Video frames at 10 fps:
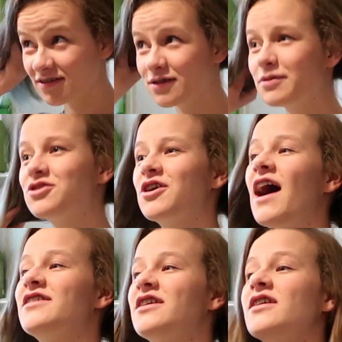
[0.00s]
this to be
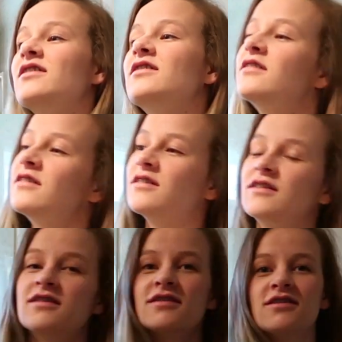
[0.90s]
tragic.
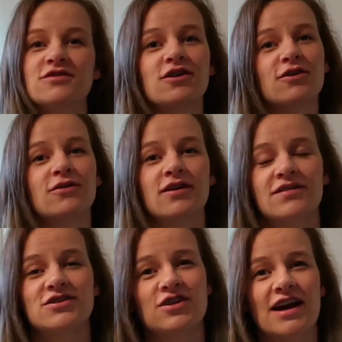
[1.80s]
So if
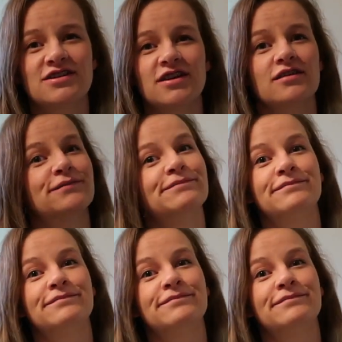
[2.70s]
it's tragic,